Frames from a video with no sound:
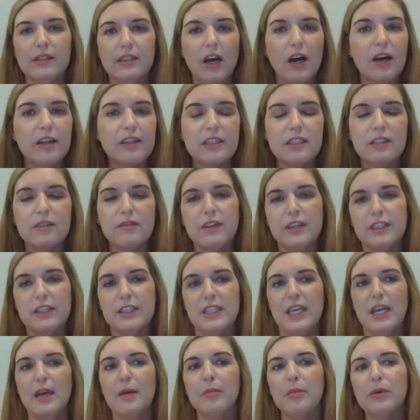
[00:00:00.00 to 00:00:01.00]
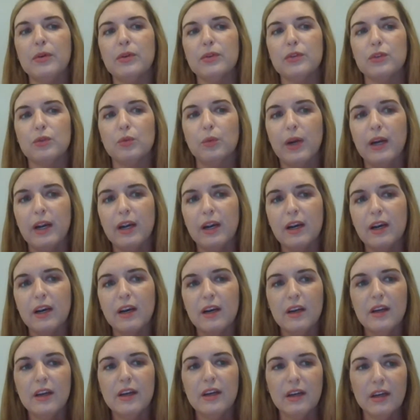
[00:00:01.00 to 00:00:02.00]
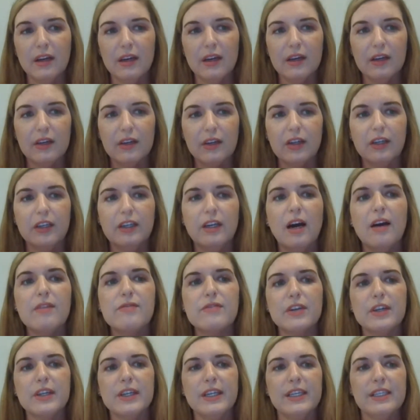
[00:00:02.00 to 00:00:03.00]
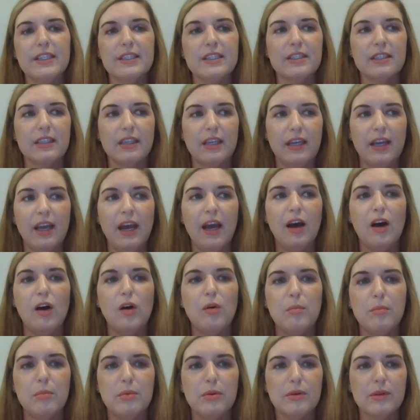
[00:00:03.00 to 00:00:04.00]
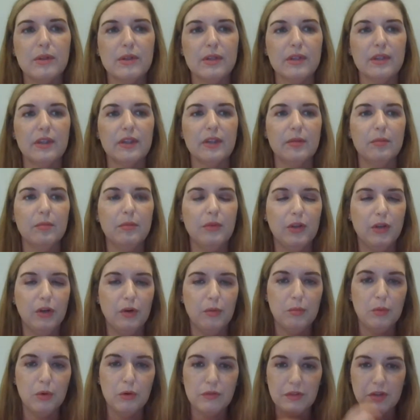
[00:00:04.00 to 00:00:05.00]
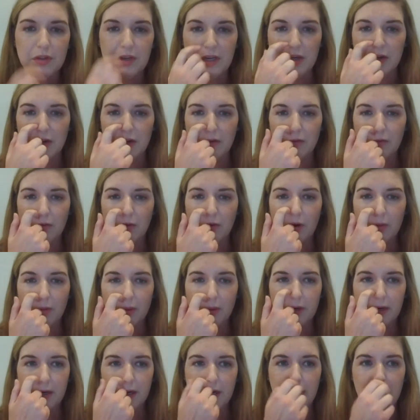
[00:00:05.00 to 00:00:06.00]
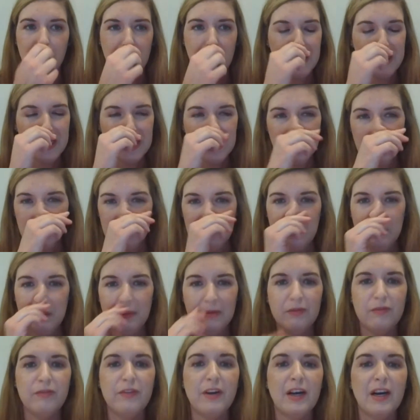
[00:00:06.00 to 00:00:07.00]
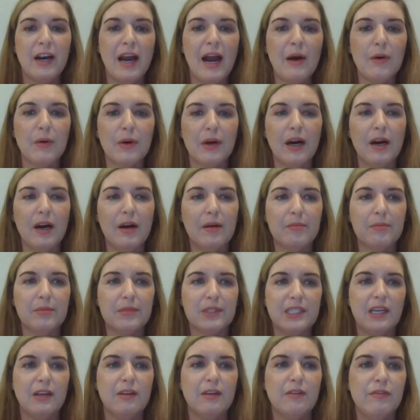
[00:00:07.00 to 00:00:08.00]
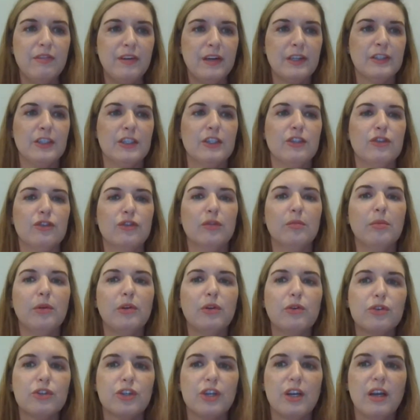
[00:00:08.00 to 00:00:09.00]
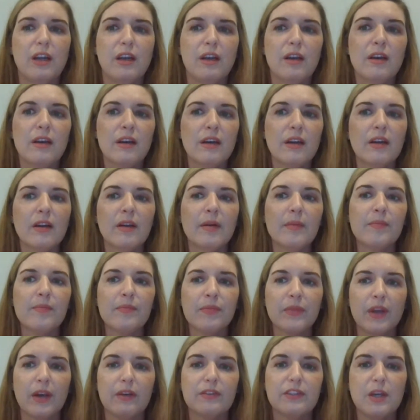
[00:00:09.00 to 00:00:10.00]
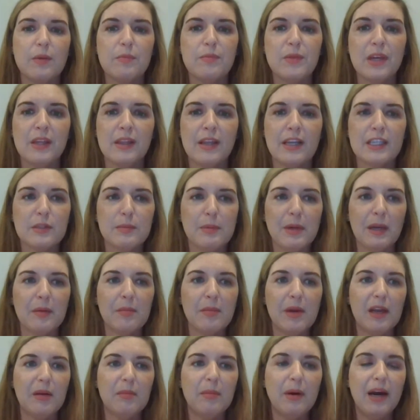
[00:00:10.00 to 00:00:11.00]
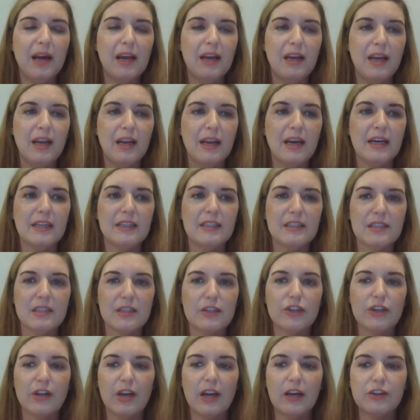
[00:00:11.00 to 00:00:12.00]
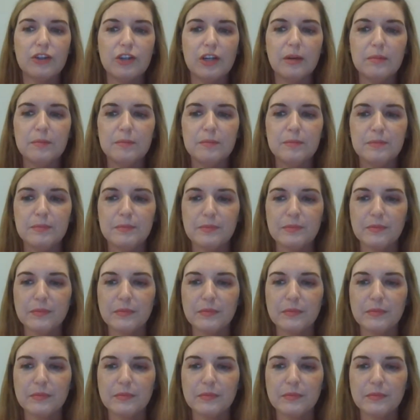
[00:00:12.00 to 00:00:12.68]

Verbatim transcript: tons of examples where good governance can help, you know, move the needle forward on fair outcomes and fair distribution of something that's being made by an A I decision engine.